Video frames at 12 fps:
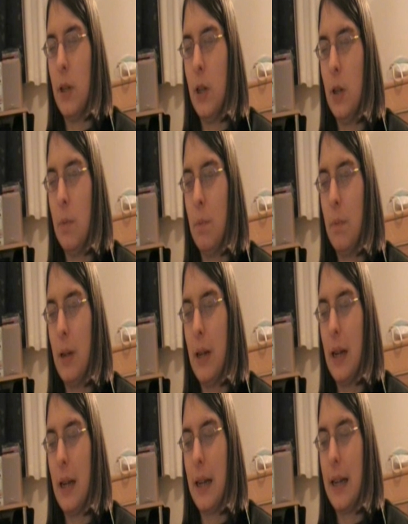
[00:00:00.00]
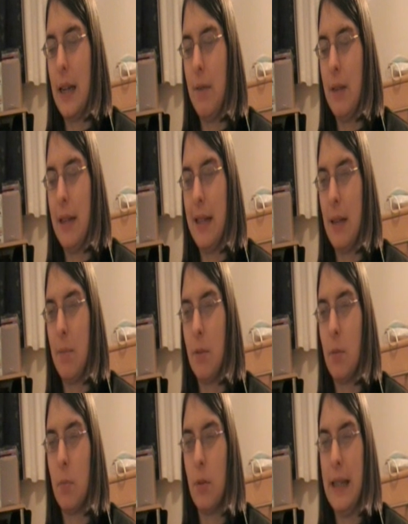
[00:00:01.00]
um, giving
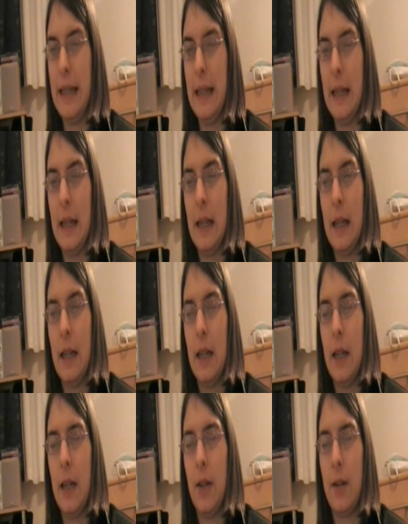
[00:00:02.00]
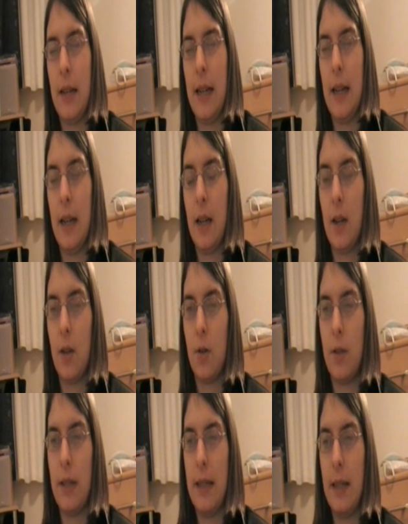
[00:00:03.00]
them the money so they're
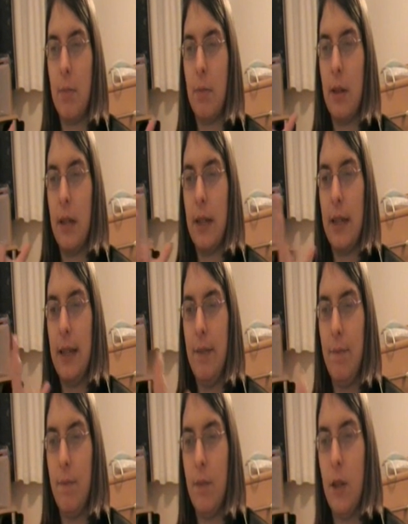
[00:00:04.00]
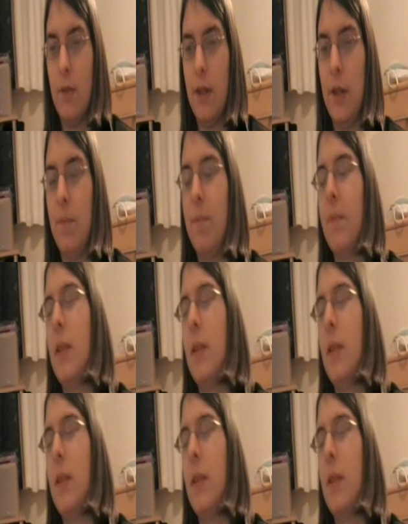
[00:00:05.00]
cutting their prices even further.